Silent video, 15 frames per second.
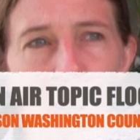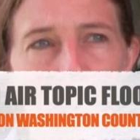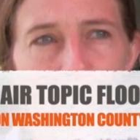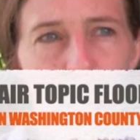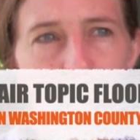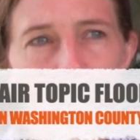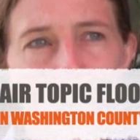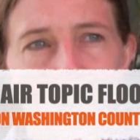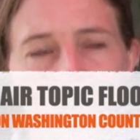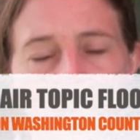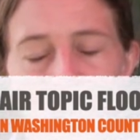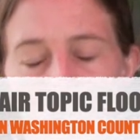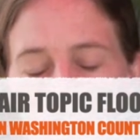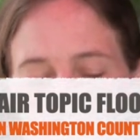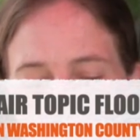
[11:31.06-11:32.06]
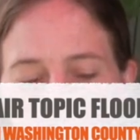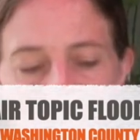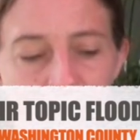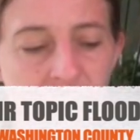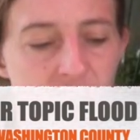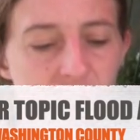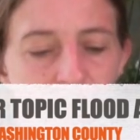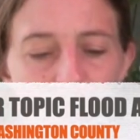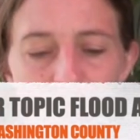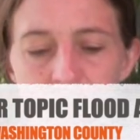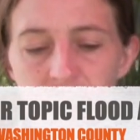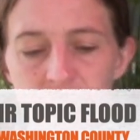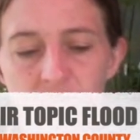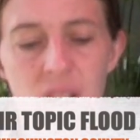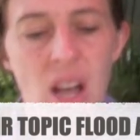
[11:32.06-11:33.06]
of those, um, there's,
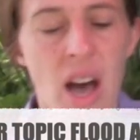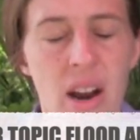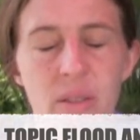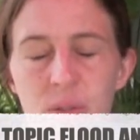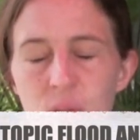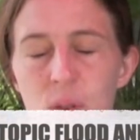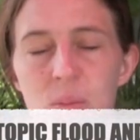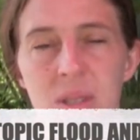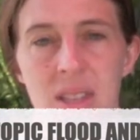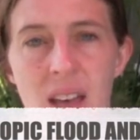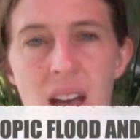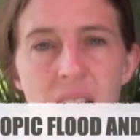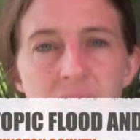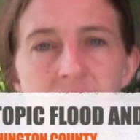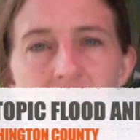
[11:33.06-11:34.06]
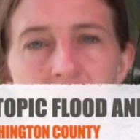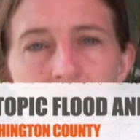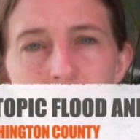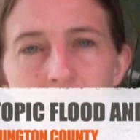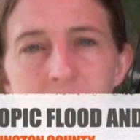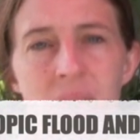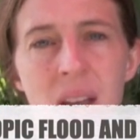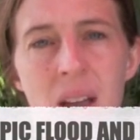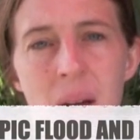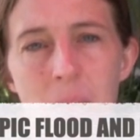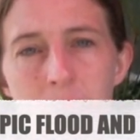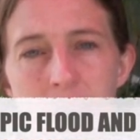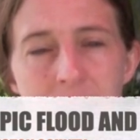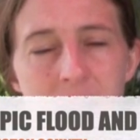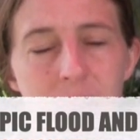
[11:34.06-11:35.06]
there's a lot of groups that um,
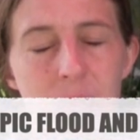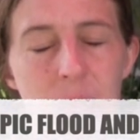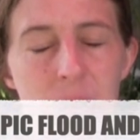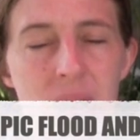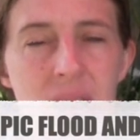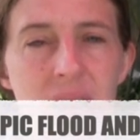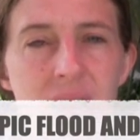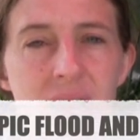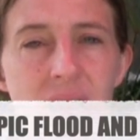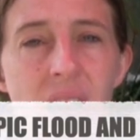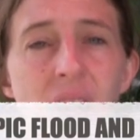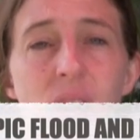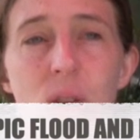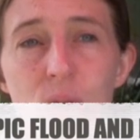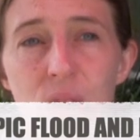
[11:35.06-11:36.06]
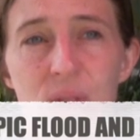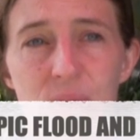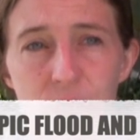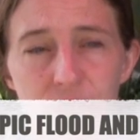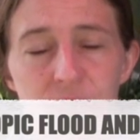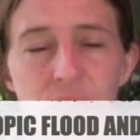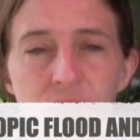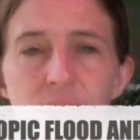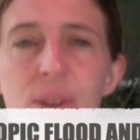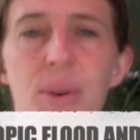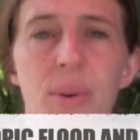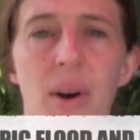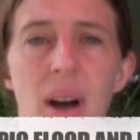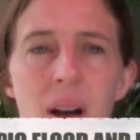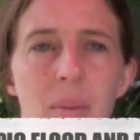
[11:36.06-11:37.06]
might be uh, useful to
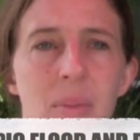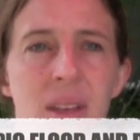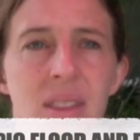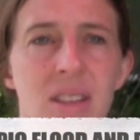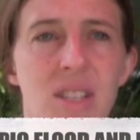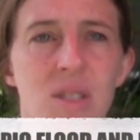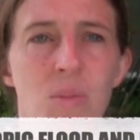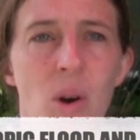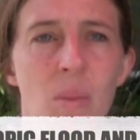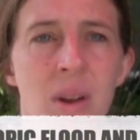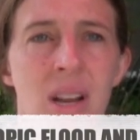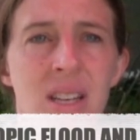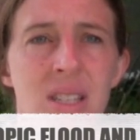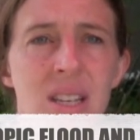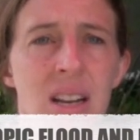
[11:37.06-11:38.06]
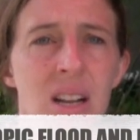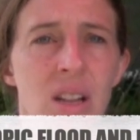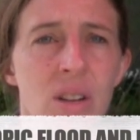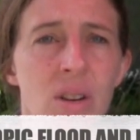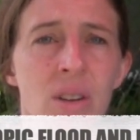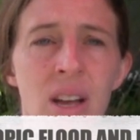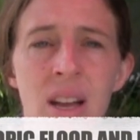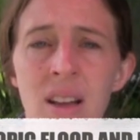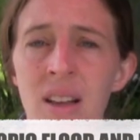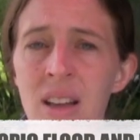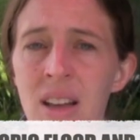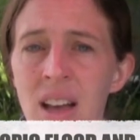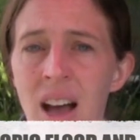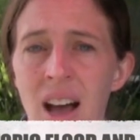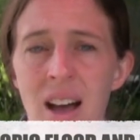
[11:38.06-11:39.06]
you um, in this moment, including
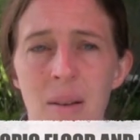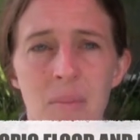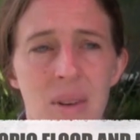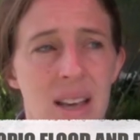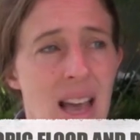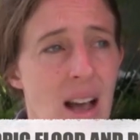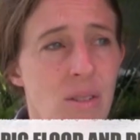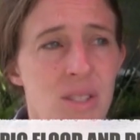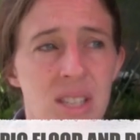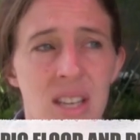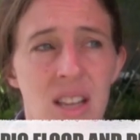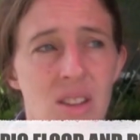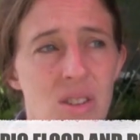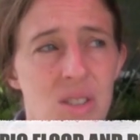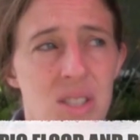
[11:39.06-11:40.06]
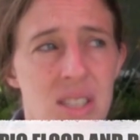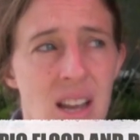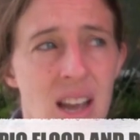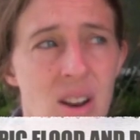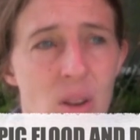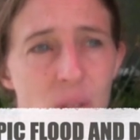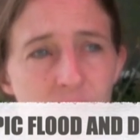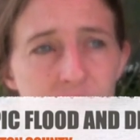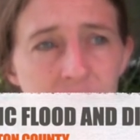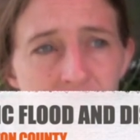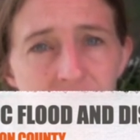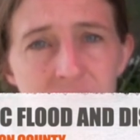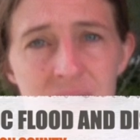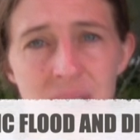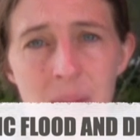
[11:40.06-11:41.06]
um, counseling. There's, I know that
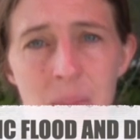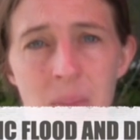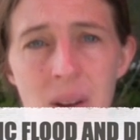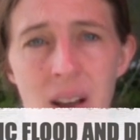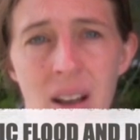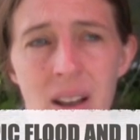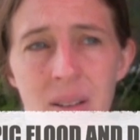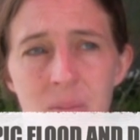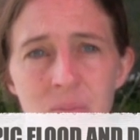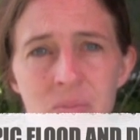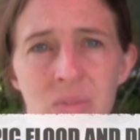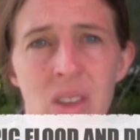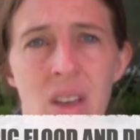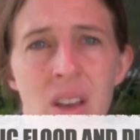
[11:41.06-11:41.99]
there's some um,